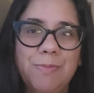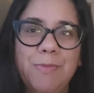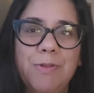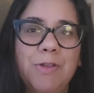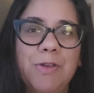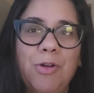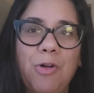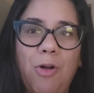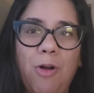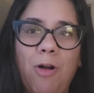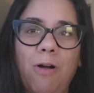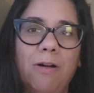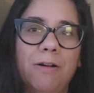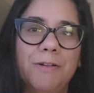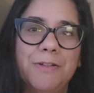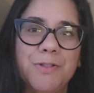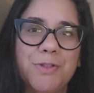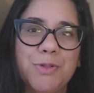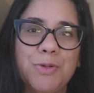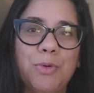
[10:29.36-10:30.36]
your heart
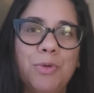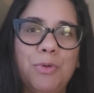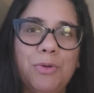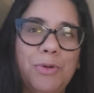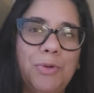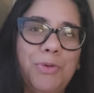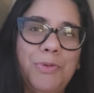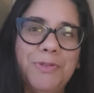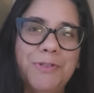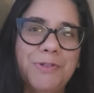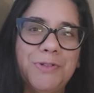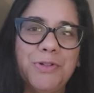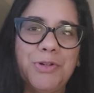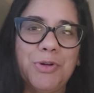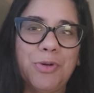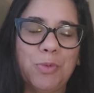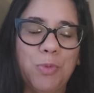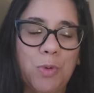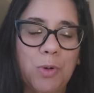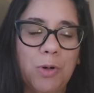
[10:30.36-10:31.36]
and soul goes into
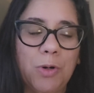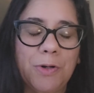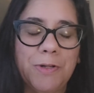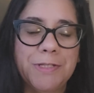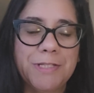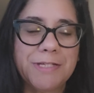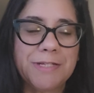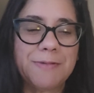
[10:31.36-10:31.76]
your words,